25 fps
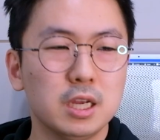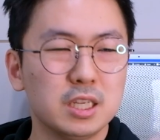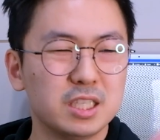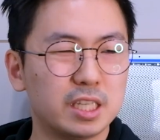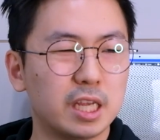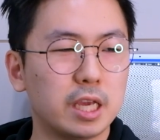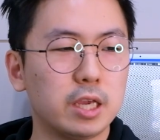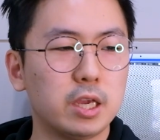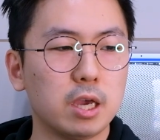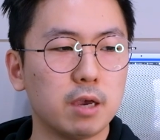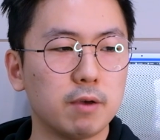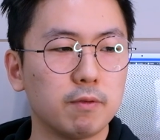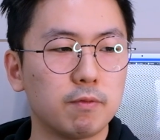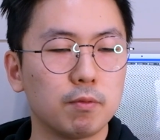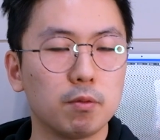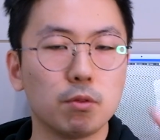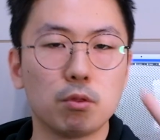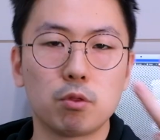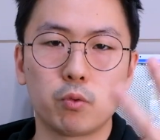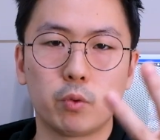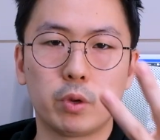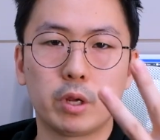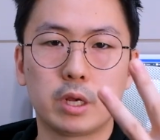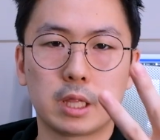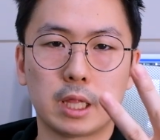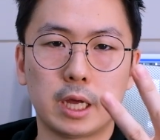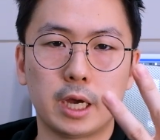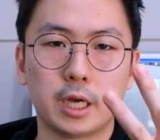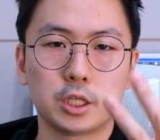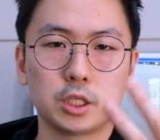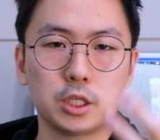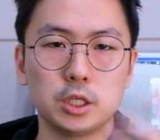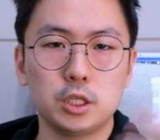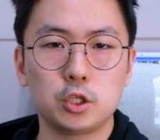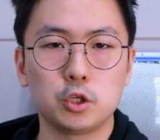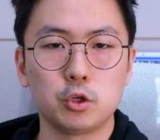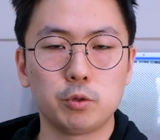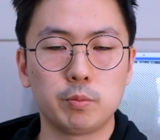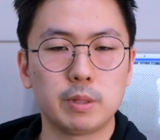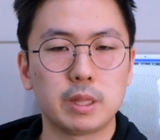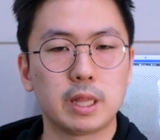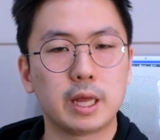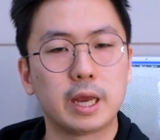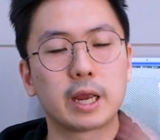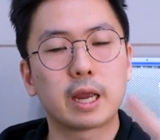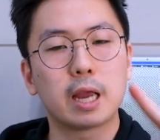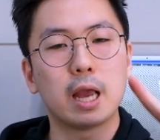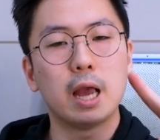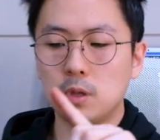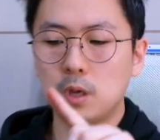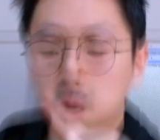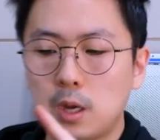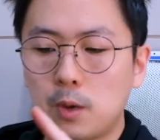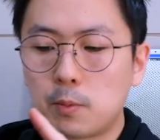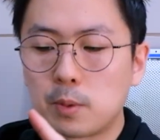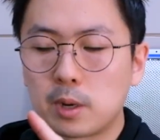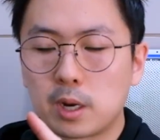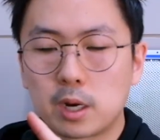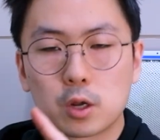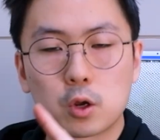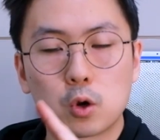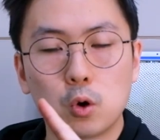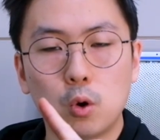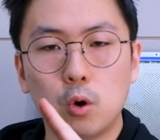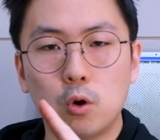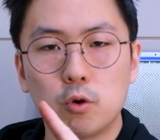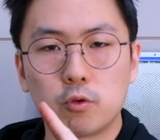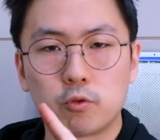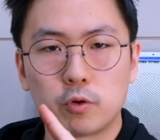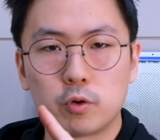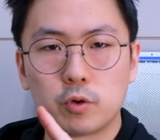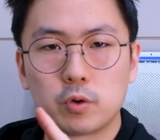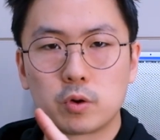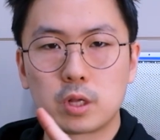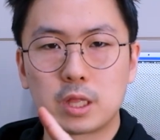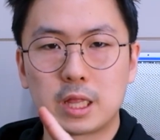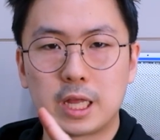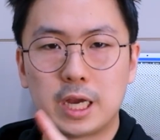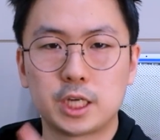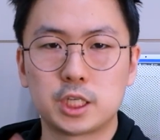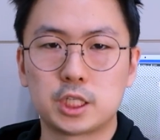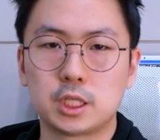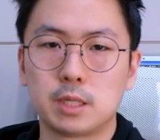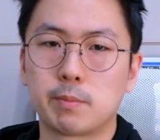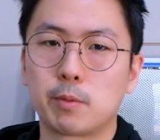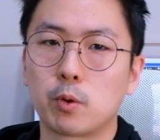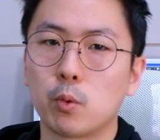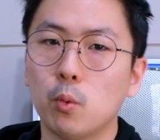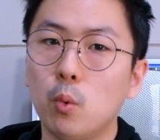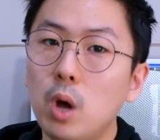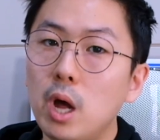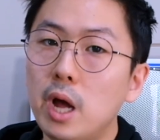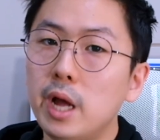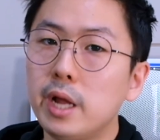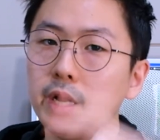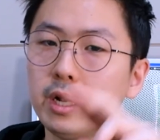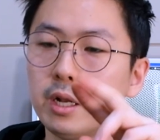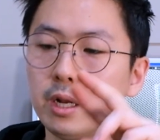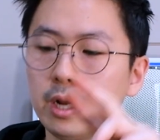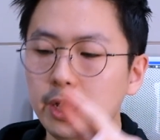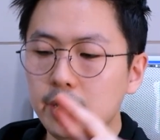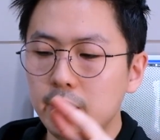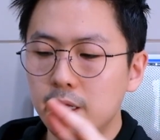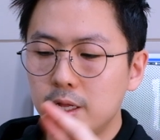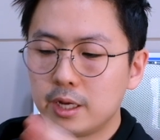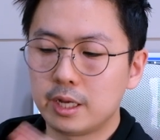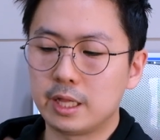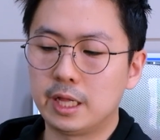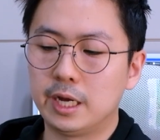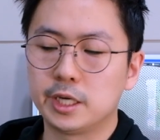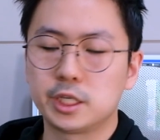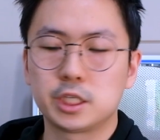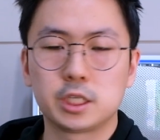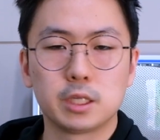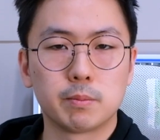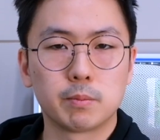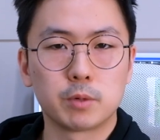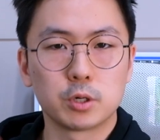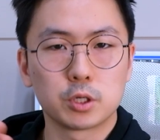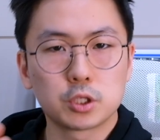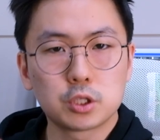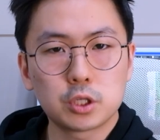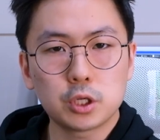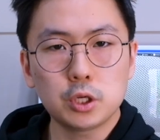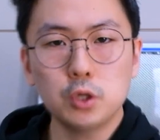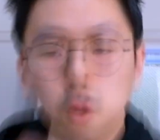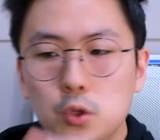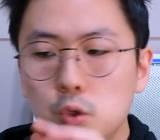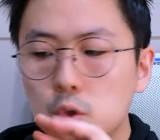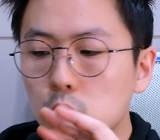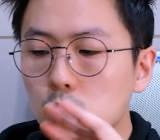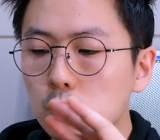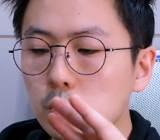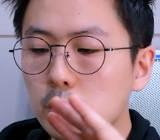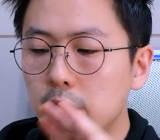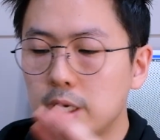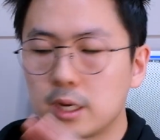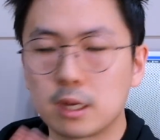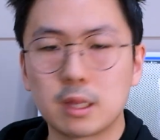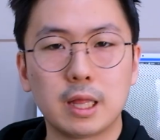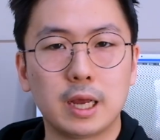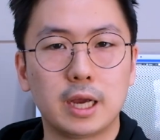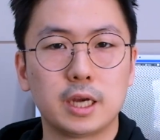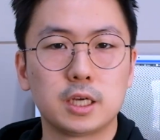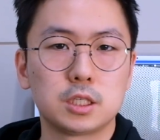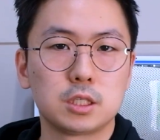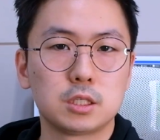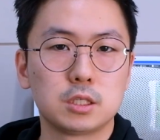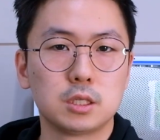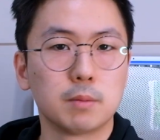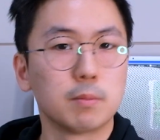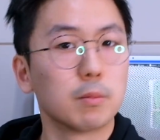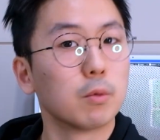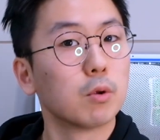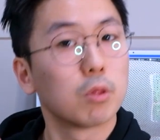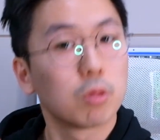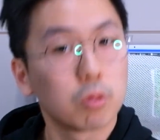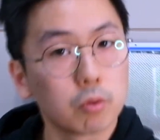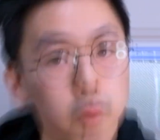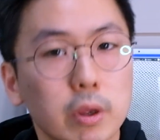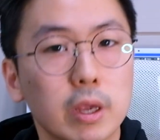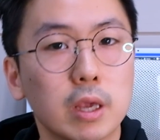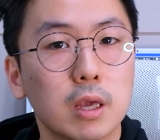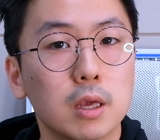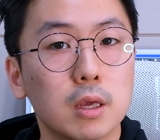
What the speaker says: Say you have 3 clashes, you'd be like, we're gonna go over clash number 1, clash number 2, and clash number 3.